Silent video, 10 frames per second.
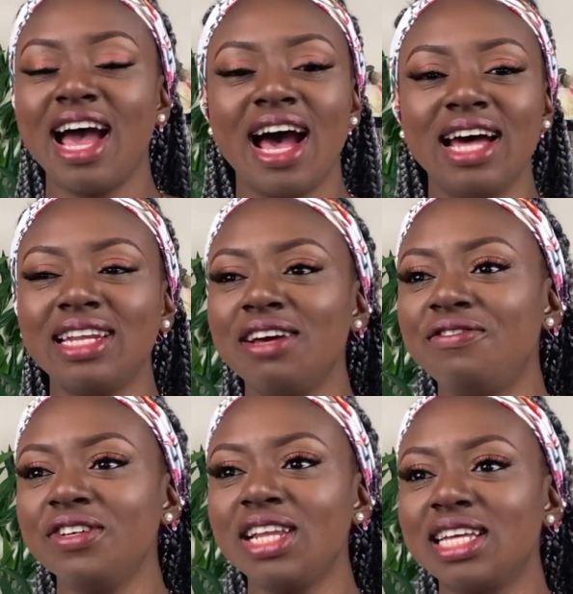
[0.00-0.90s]
And I
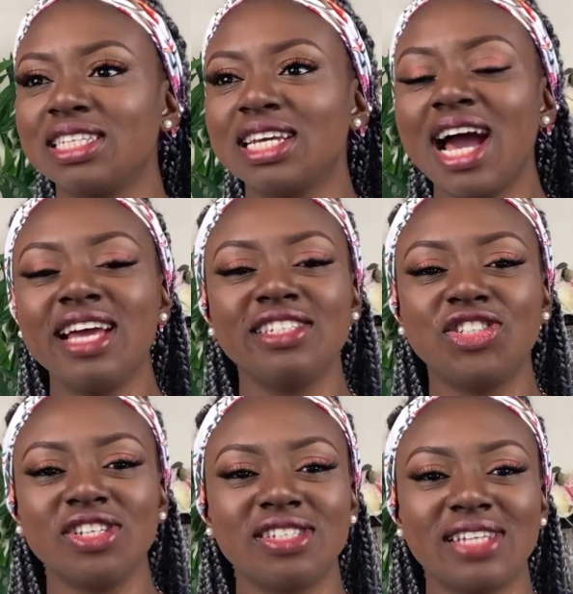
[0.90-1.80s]
feel like the guy is
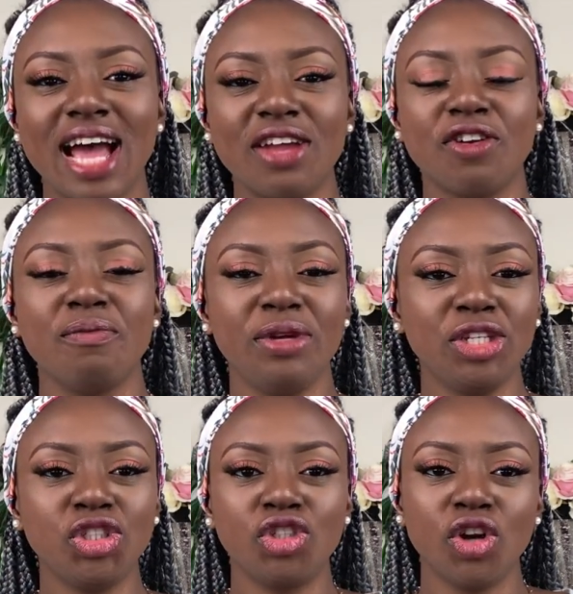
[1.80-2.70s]
just tired of
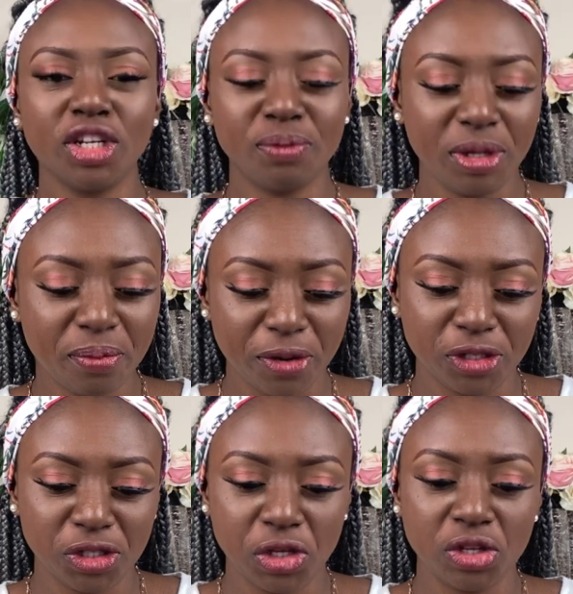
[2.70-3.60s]
being judged, being
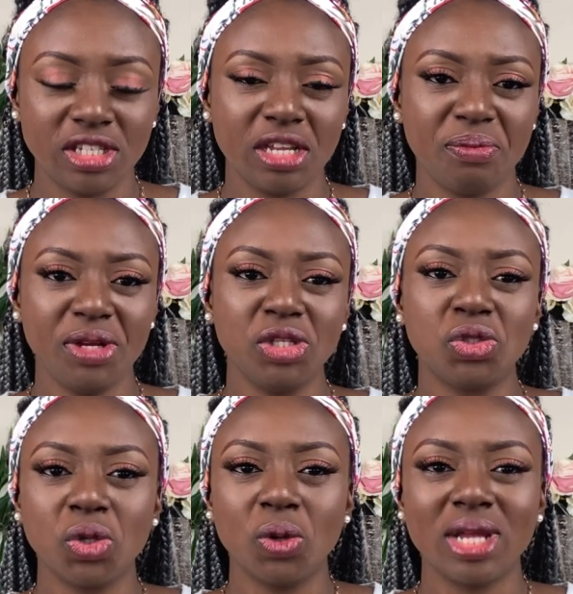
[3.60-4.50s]
persecuted, being
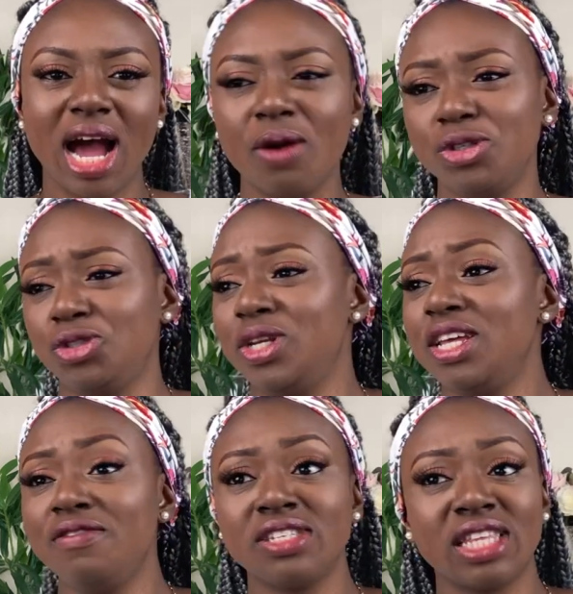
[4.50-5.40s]
told how he should
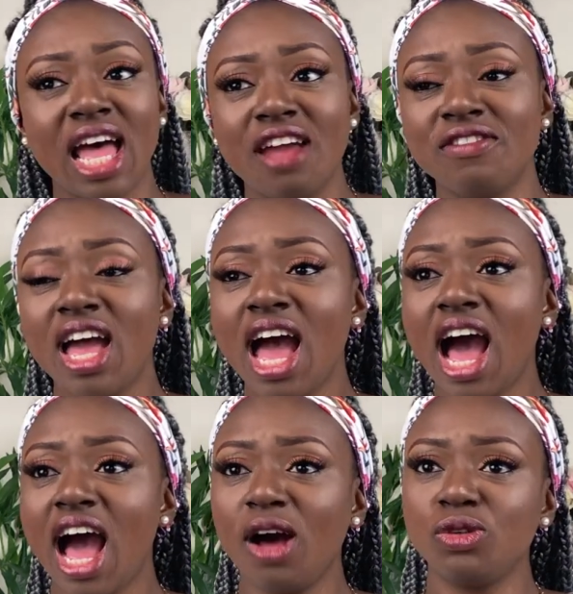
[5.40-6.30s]
live his life,
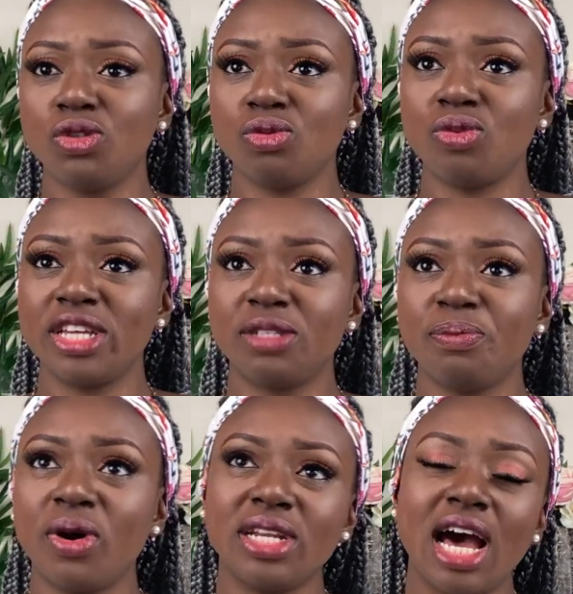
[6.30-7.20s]
how to
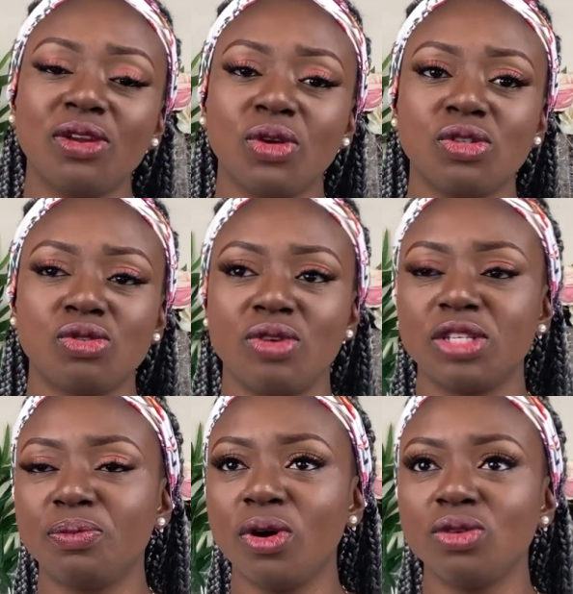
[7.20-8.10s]
respond, how not to
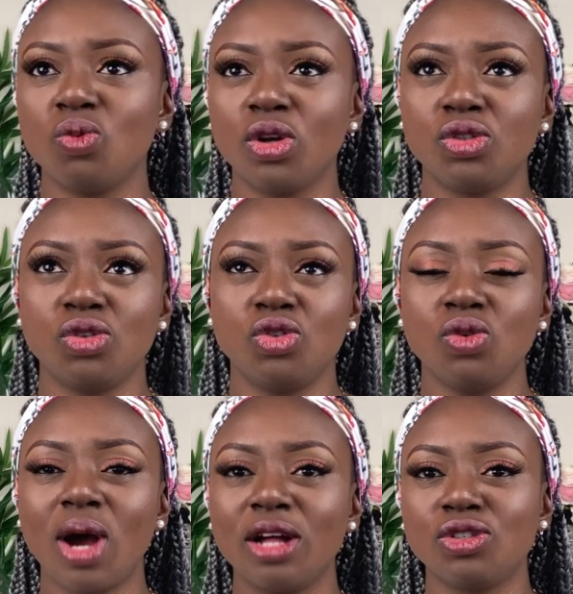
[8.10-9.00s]
respond, what to
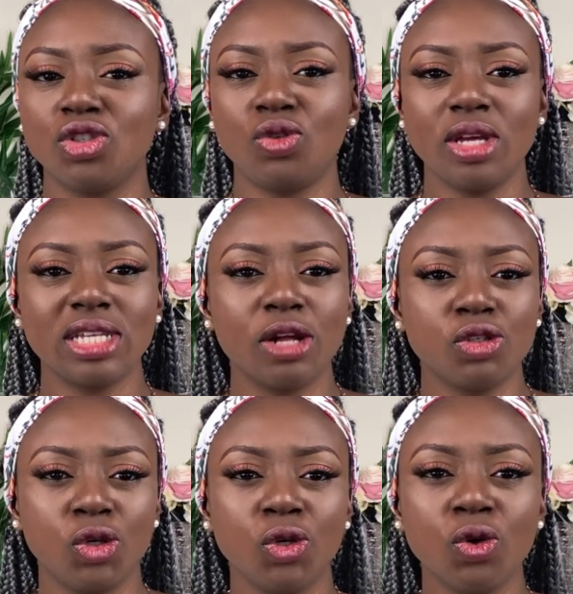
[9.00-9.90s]
do, how to dress, how
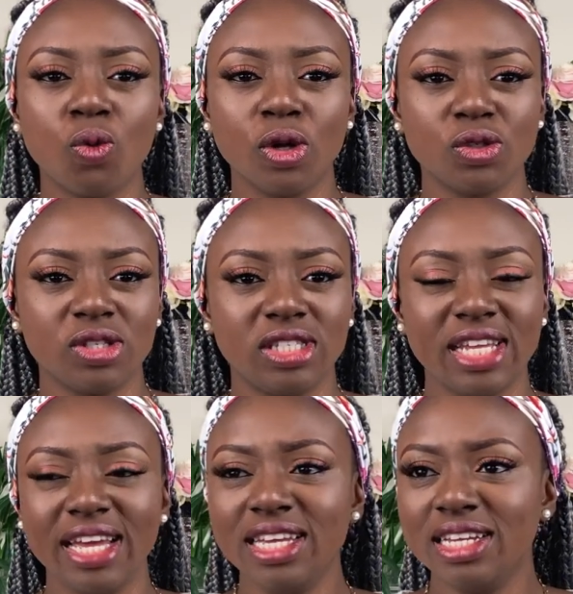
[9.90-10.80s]
to look, what to
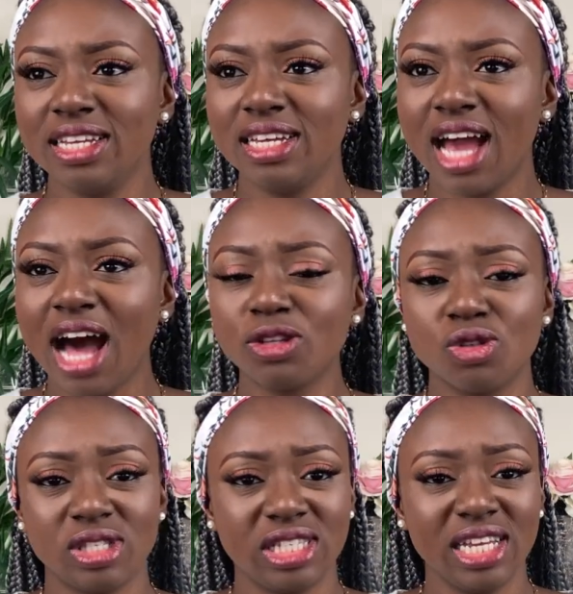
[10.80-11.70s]
say, how
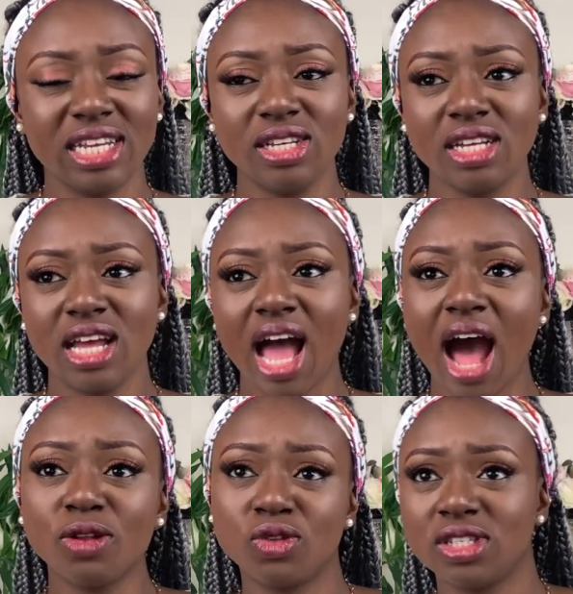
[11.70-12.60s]
to sing,
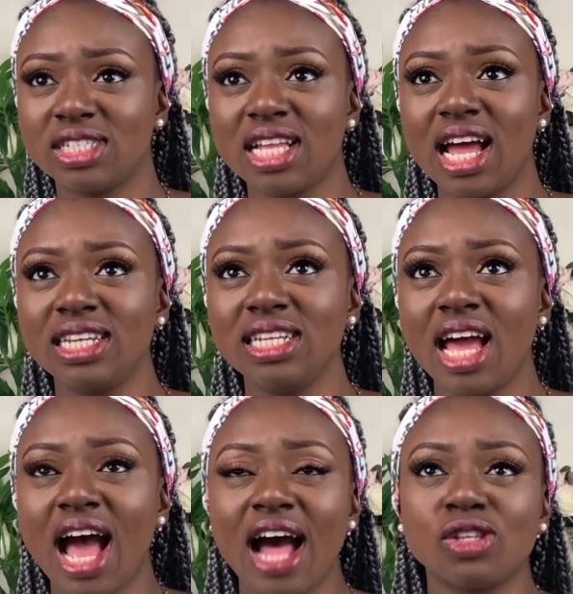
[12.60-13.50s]
how to stand,
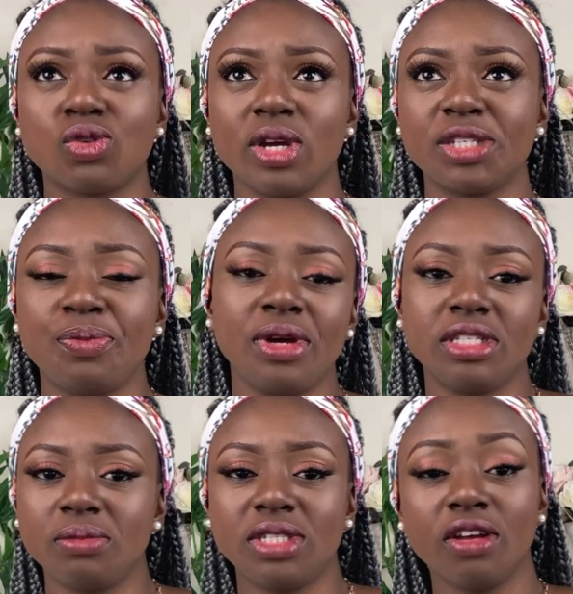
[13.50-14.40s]
how to express
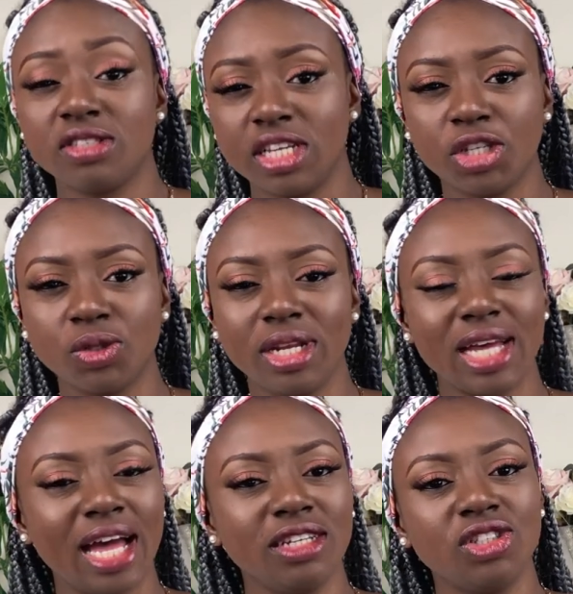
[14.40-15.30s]
himself sexually.
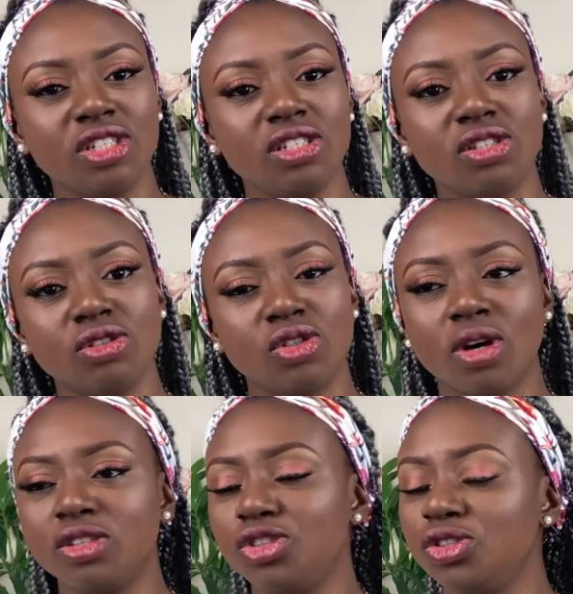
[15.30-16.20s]
And he just
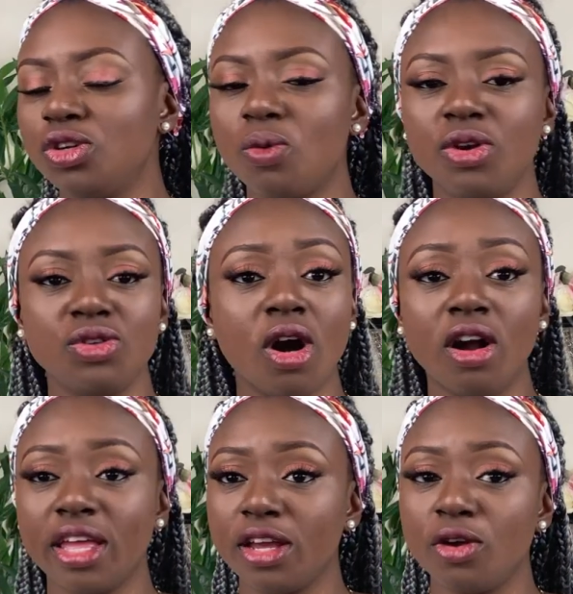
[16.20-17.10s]
thought, you know what, y'all
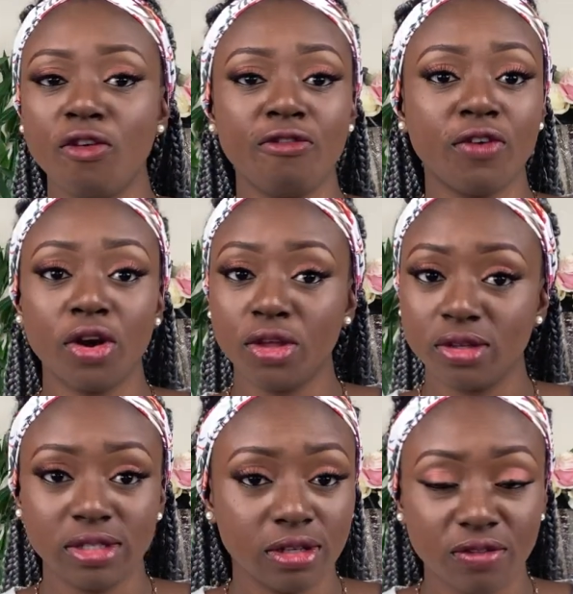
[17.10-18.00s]
can go fuck
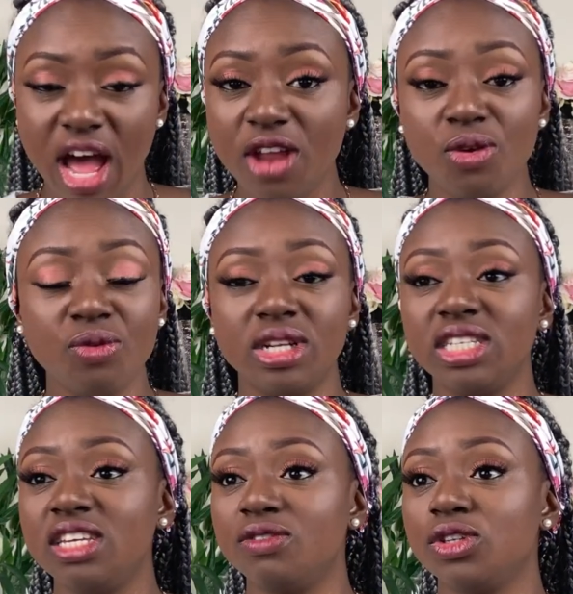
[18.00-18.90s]
yourself. I don't
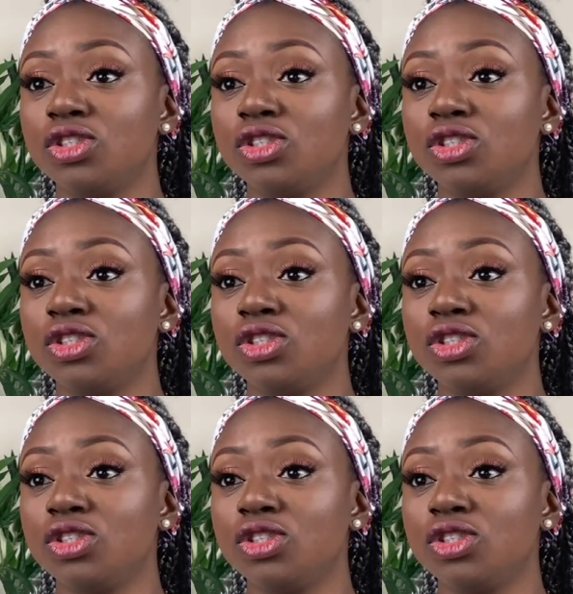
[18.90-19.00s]
really give a